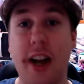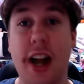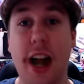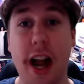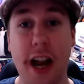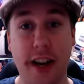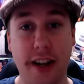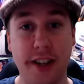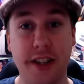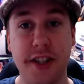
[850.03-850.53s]

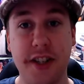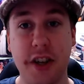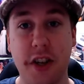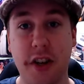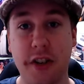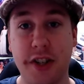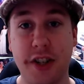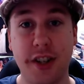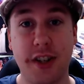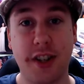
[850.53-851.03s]
And it's
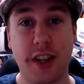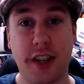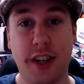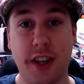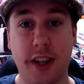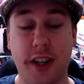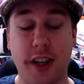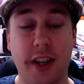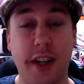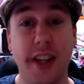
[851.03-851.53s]
not just like
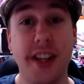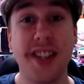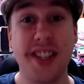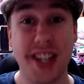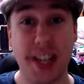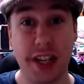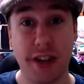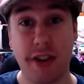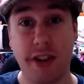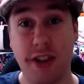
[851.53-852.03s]
a
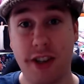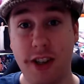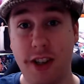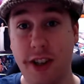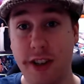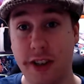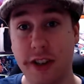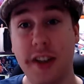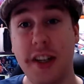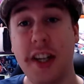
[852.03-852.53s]
Zelda
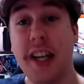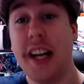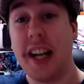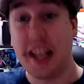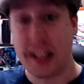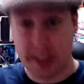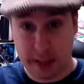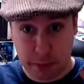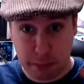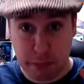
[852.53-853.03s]
clone,
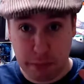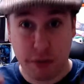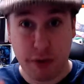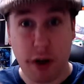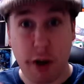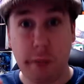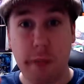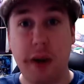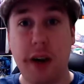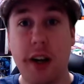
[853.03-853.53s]
it's a
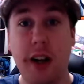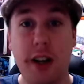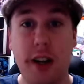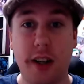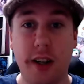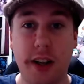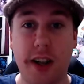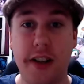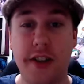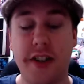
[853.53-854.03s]
proper
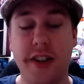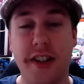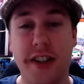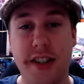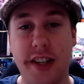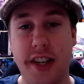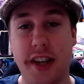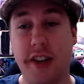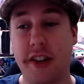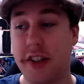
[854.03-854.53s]
Legend of
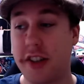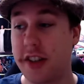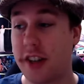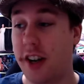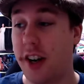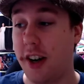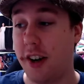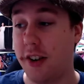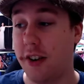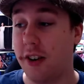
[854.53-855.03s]
Zelda
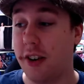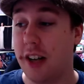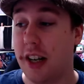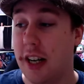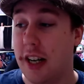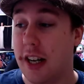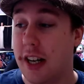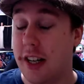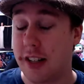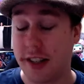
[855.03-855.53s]
title.
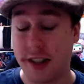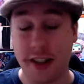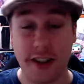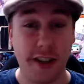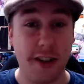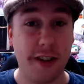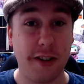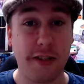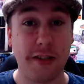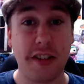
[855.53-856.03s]

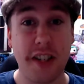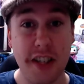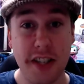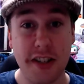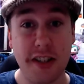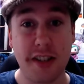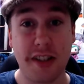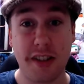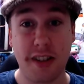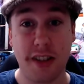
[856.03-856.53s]
So
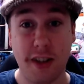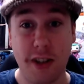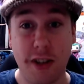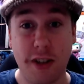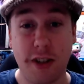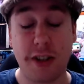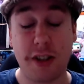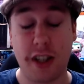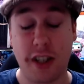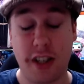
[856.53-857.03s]
this
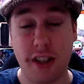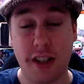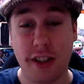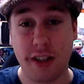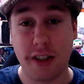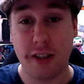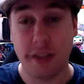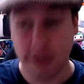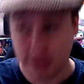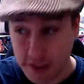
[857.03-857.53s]
looks
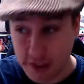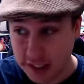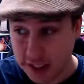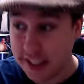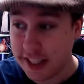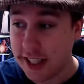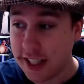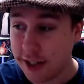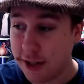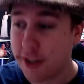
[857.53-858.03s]

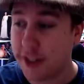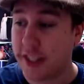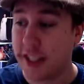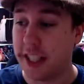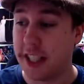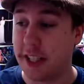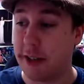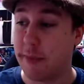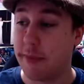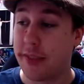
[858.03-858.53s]
really
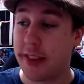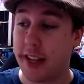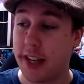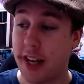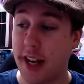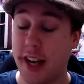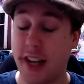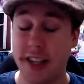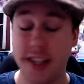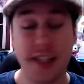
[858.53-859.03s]
interesting.
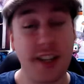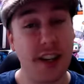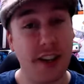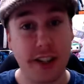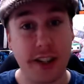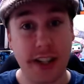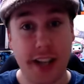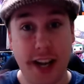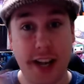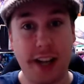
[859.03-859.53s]
So
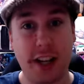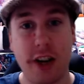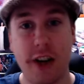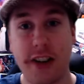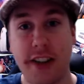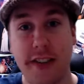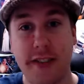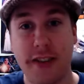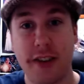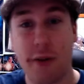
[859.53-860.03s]
yeah, go
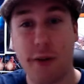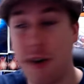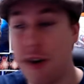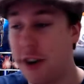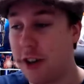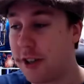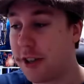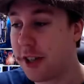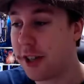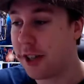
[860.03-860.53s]
give it a
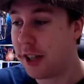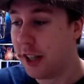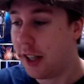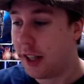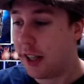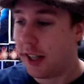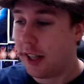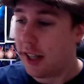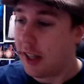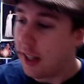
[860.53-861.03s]
watch.
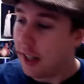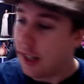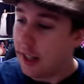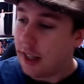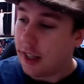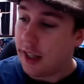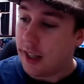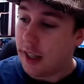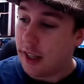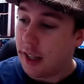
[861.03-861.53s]

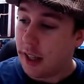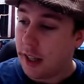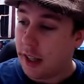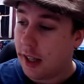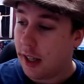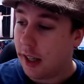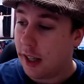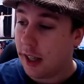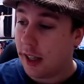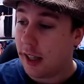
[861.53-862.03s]

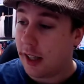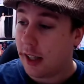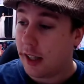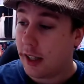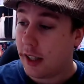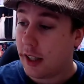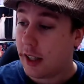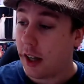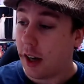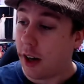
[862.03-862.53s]

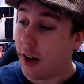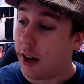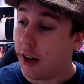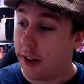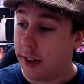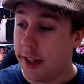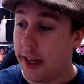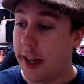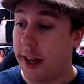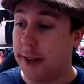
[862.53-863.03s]

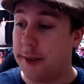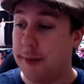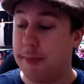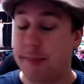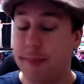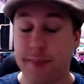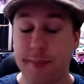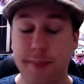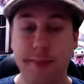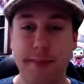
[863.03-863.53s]
Oh yeah,
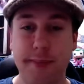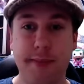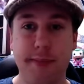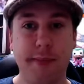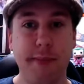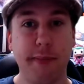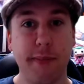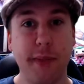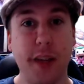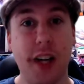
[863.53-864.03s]

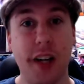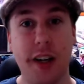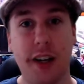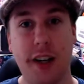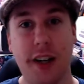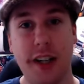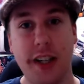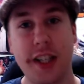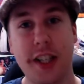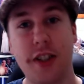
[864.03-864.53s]

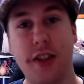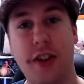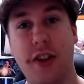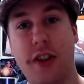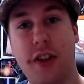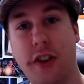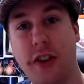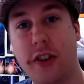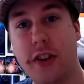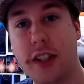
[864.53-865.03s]
I
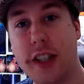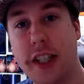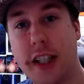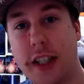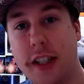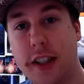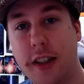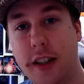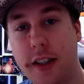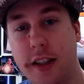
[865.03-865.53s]
saw
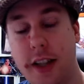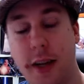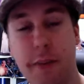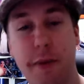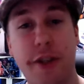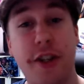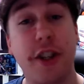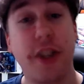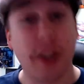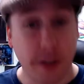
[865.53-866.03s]
number
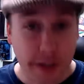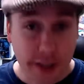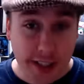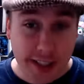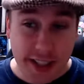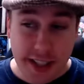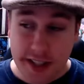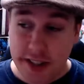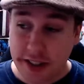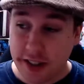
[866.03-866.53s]
2, I
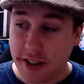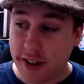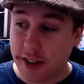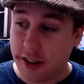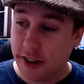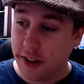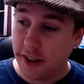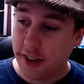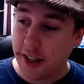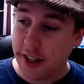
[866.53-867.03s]
guess you could
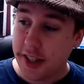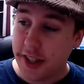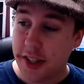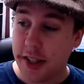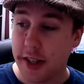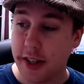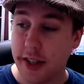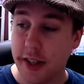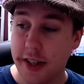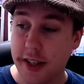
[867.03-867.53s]
call this,
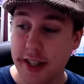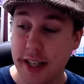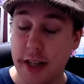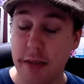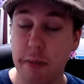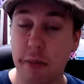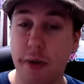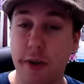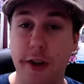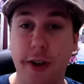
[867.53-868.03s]
the
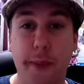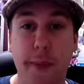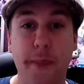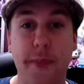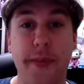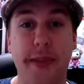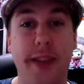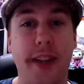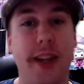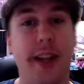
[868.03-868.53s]
second point.
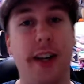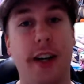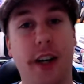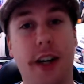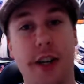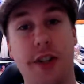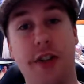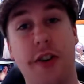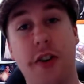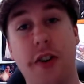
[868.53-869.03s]
I
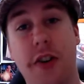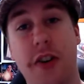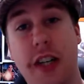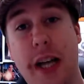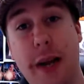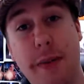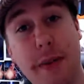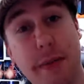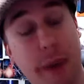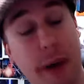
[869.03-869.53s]
saw
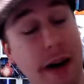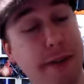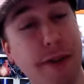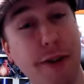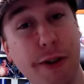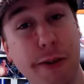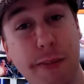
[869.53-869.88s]
Captain Marvel.